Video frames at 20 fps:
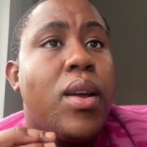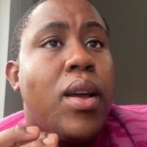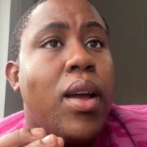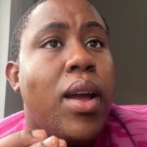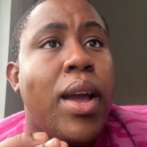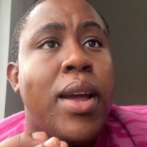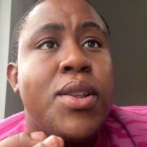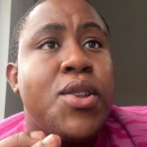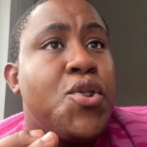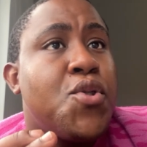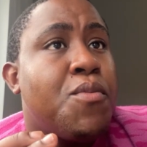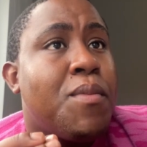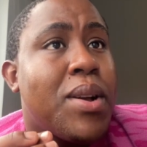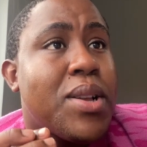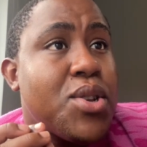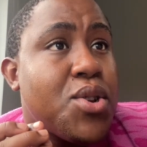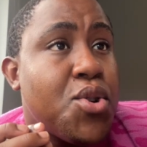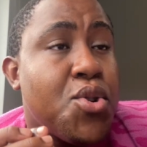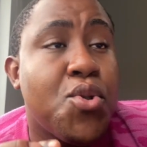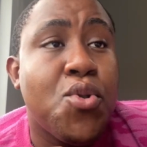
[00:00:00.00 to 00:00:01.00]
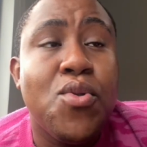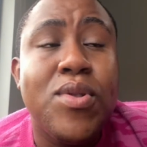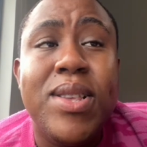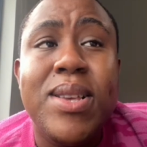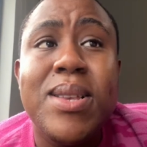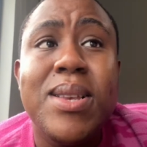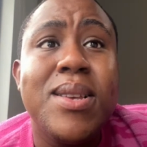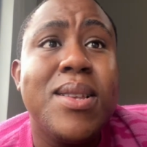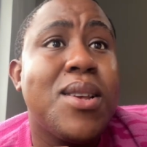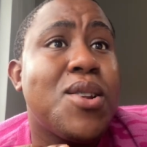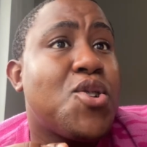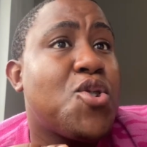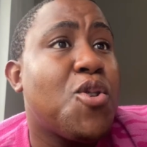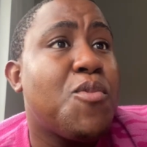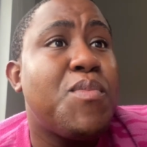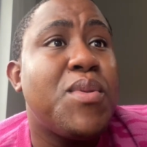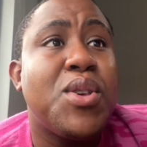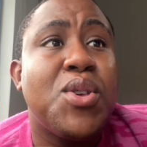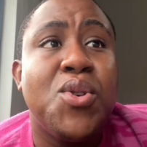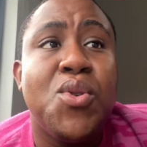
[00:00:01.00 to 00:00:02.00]
And you must know this is the
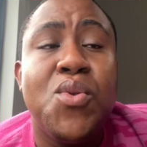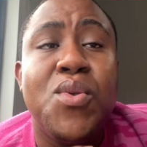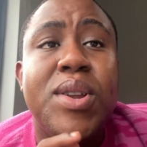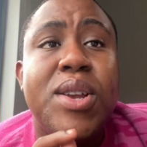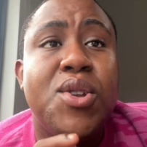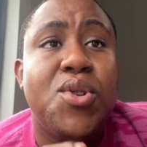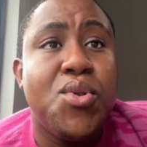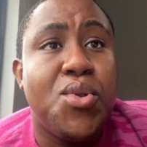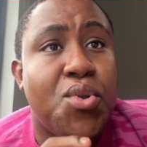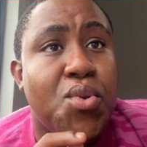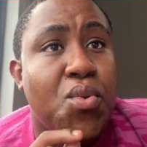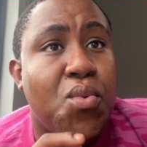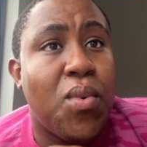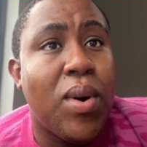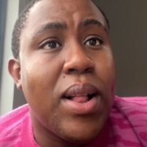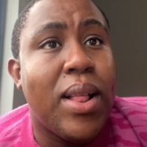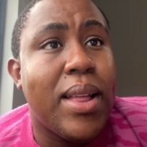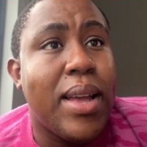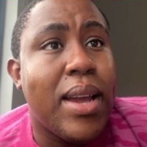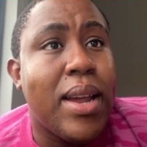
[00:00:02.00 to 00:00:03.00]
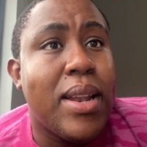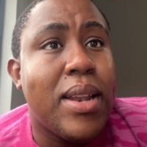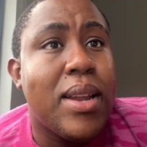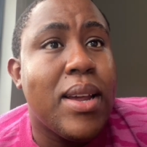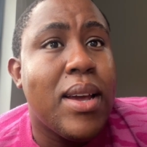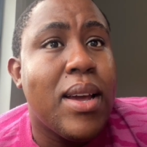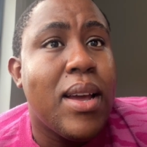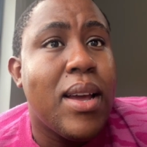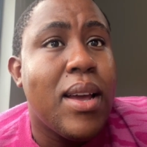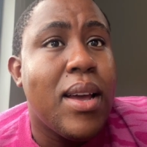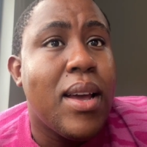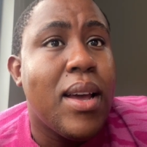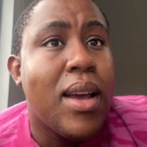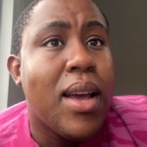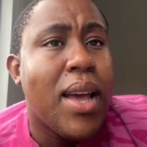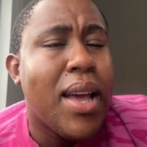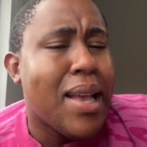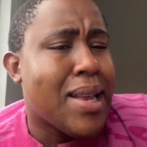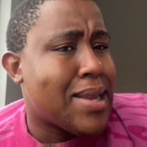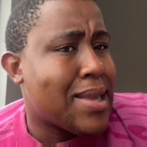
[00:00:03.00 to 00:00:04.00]
topic you need to do well in.
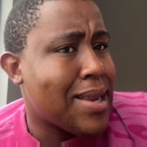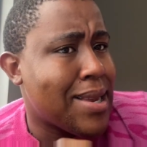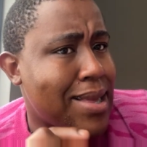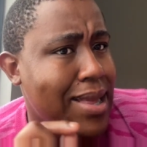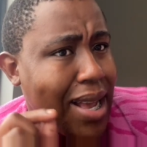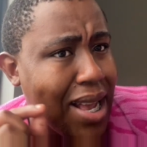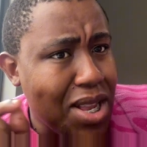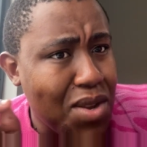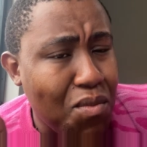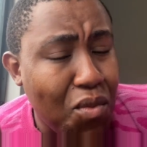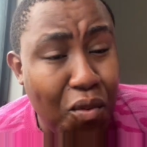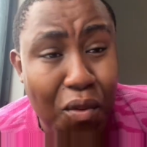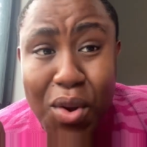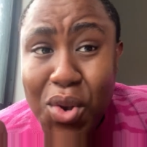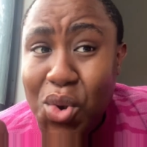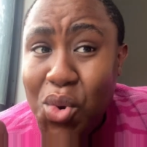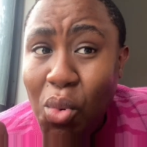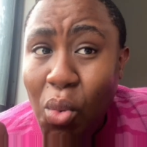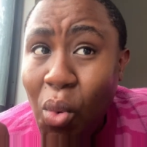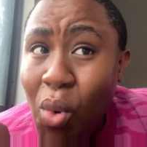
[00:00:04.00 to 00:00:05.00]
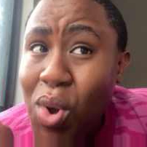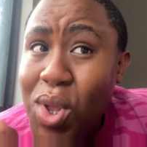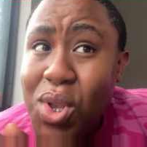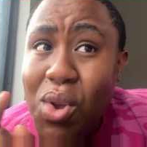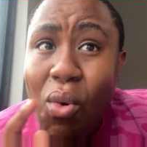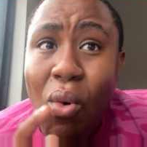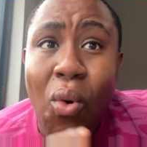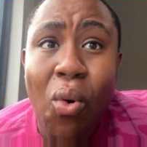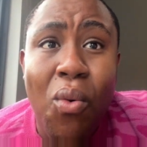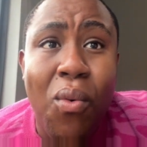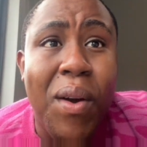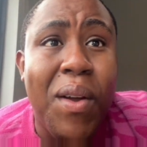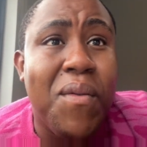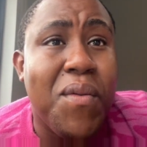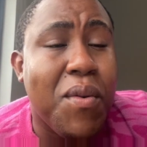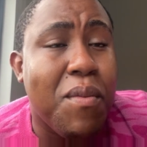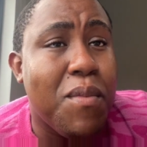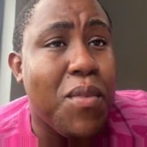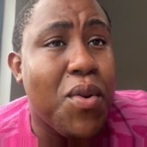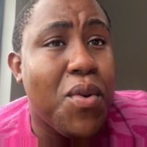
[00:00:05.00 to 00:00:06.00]
Is the stars moving towards or away
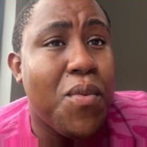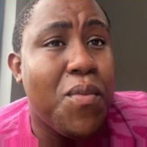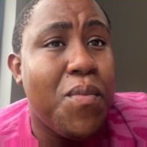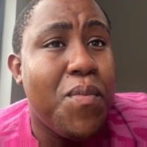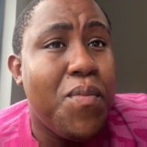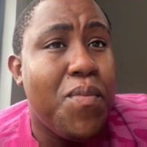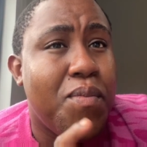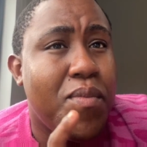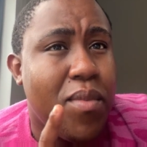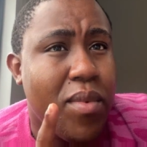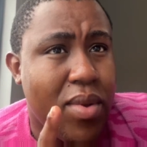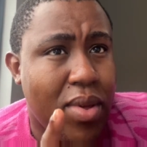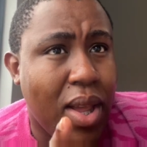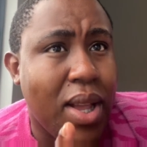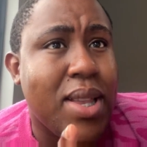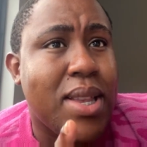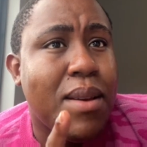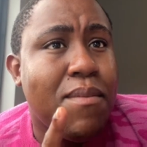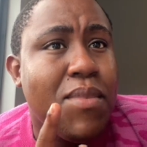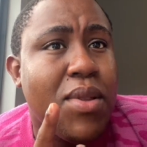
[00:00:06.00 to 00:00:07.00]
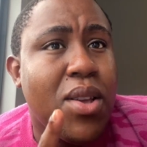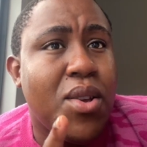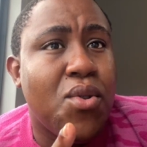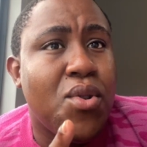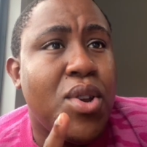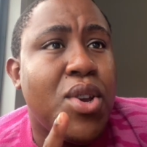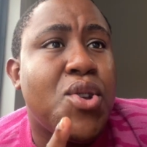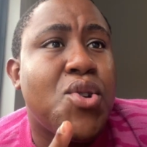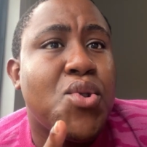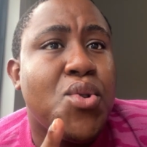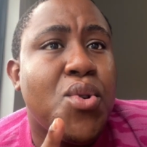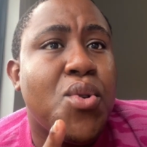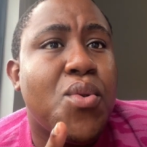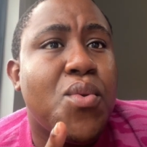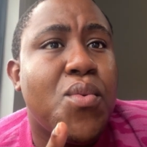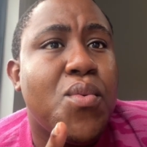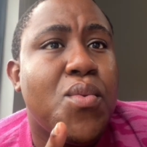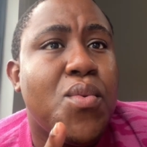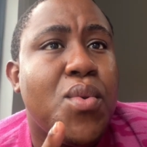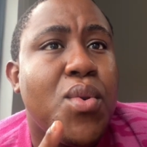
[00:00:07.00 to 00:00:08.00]
from you? That's something you need to know.
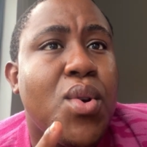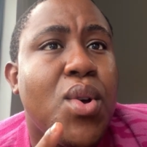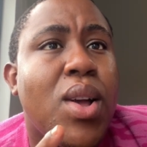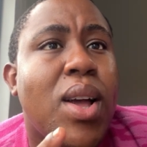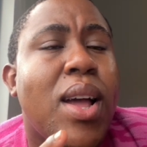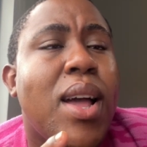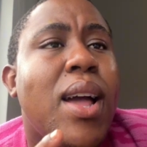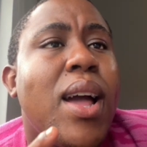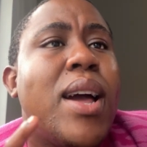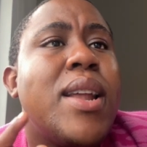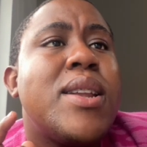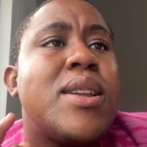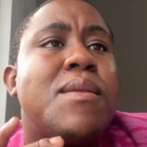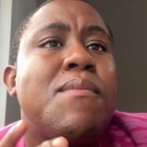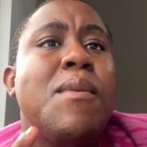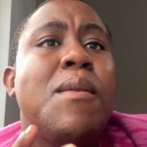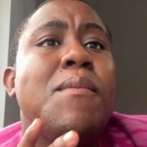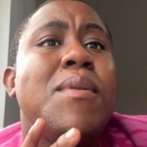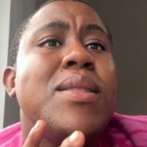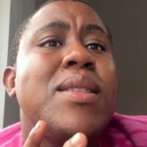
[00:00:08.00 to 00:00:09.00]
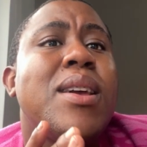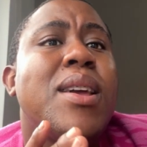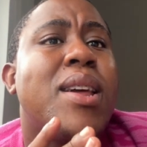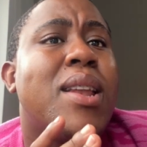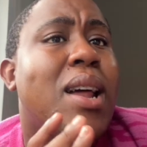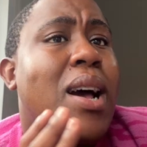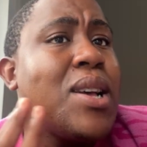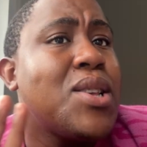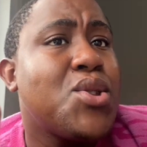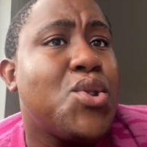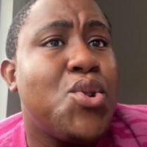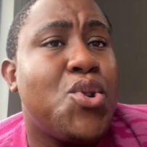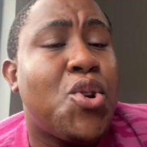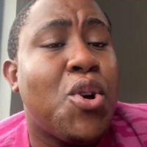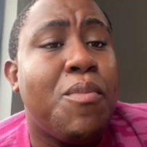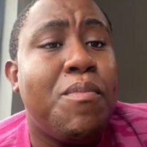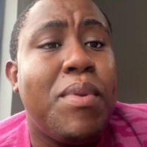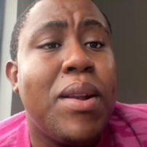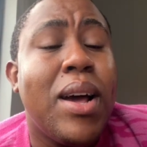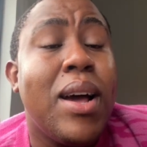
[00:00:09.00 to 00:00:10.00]
And remember, they can ask you
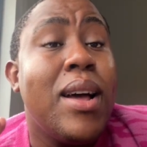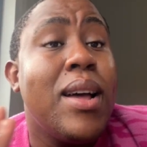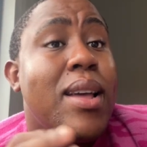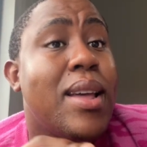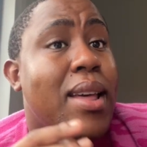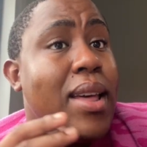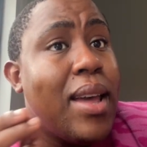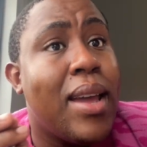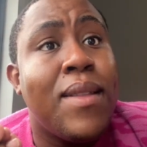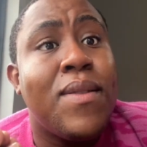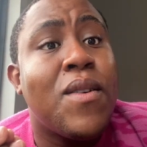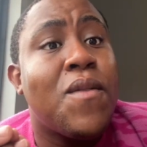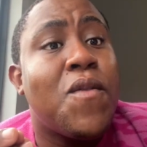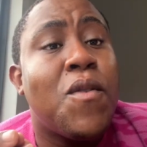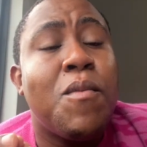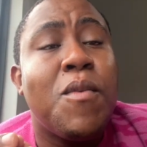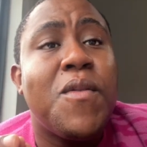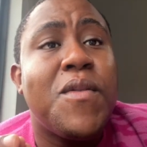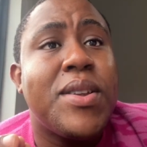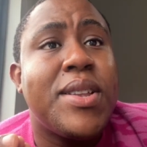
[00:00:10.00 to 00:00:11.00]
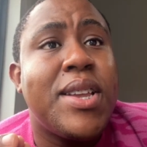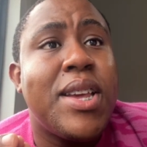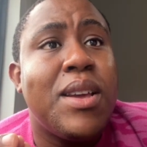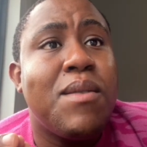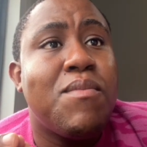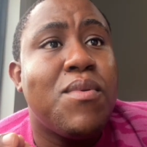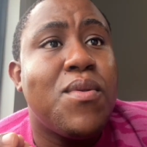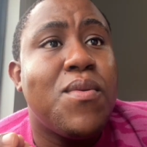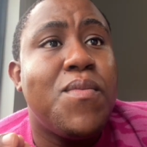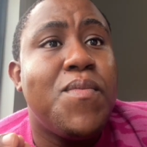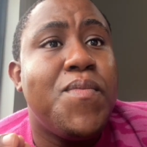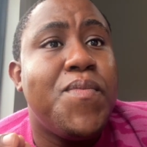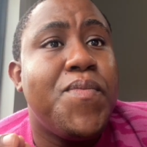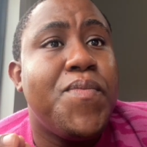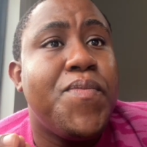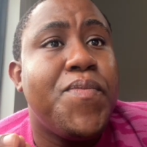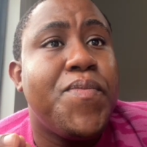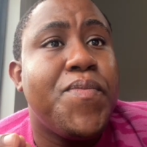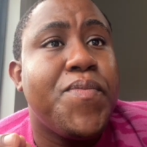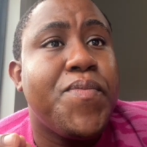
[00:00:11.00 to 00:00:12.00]
Doppler in the form of a table.
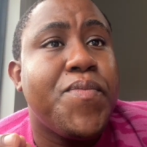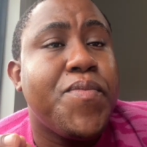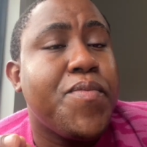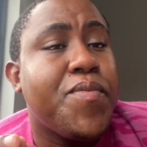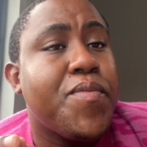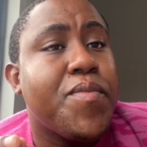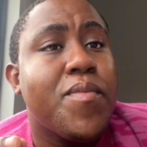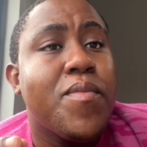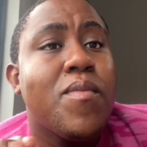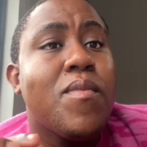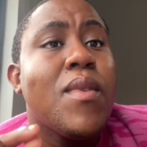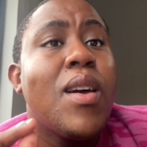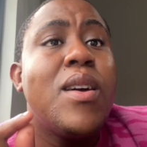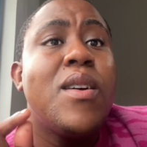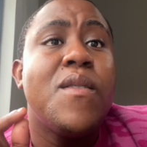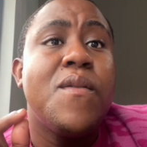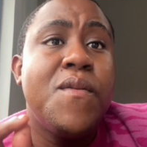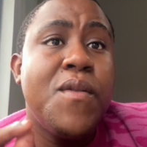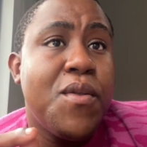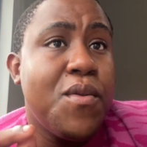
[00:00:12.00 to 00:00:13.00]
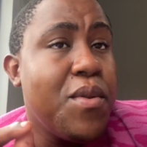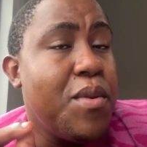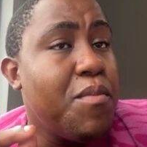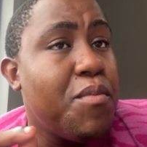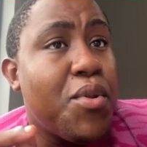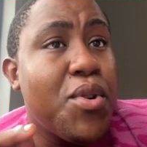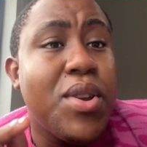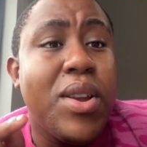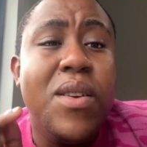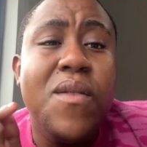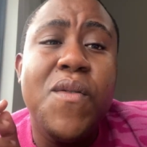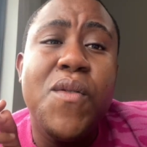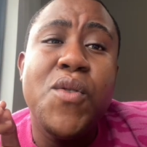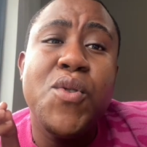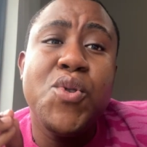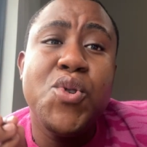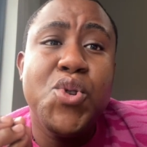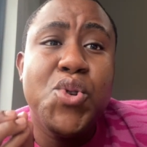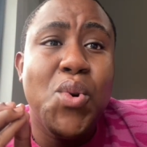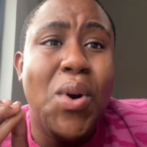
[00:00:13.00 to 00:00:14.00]
Very important for you to